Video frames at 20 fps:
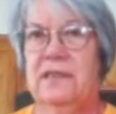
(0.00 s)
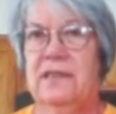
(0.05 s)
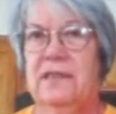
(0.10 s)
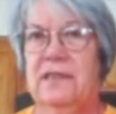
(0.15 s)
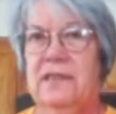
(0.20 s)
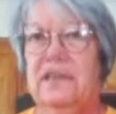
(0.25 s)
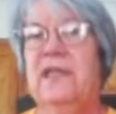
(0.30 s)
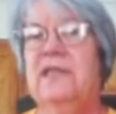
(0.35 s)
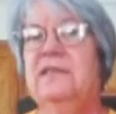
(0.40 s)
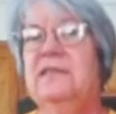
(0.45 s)
It
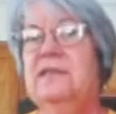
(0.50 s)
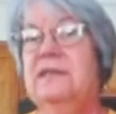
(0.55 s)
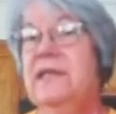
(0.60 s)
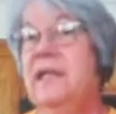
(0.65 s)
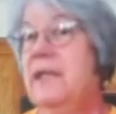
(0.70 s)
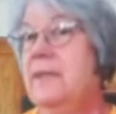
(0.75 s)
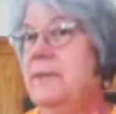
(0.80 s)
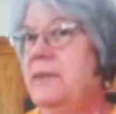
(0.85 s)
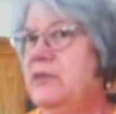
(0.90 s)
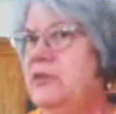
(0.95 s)
depends on
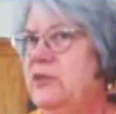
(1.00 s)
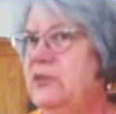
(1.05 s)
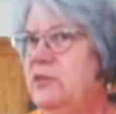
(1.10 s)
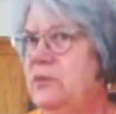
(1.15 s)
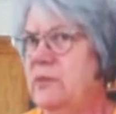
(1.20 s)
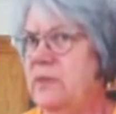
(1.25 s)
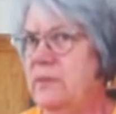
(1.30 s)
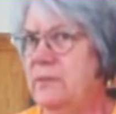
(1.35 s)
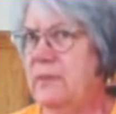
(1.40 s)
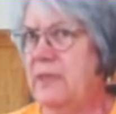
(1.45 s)
how much
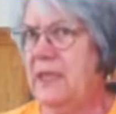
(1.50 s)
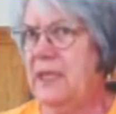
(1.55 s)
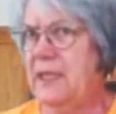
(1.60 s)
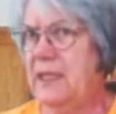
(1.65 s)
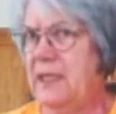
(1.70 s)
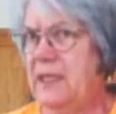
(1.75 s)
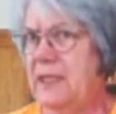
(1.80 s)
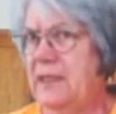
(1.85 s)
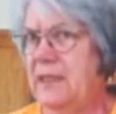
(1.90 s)
you want to make.